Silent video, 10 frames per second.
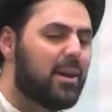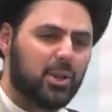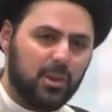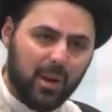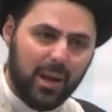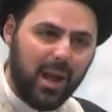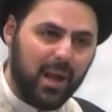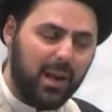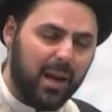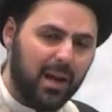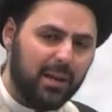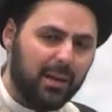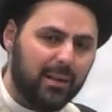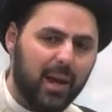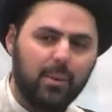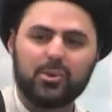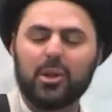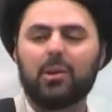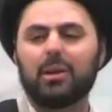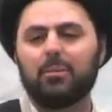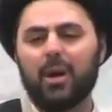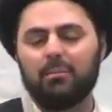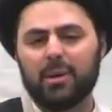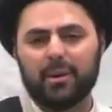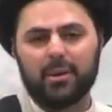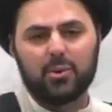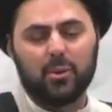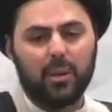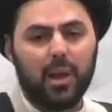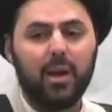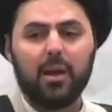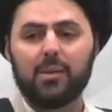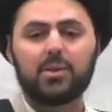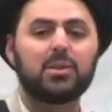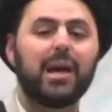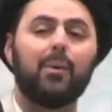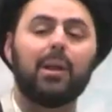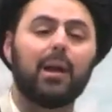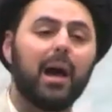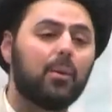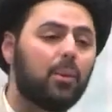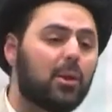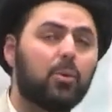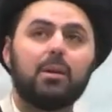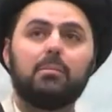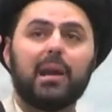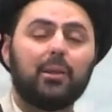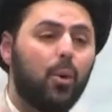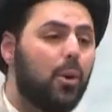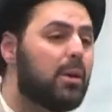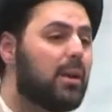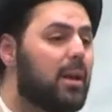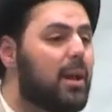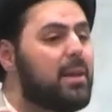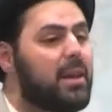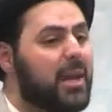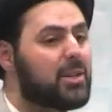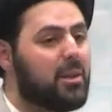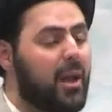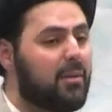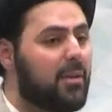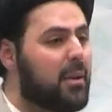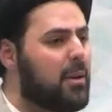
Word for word: Ashhadu an la ilaha illallah wa ashhadu anna Muhammadan Rasulullah. This is how I will greet my Lord in the next life.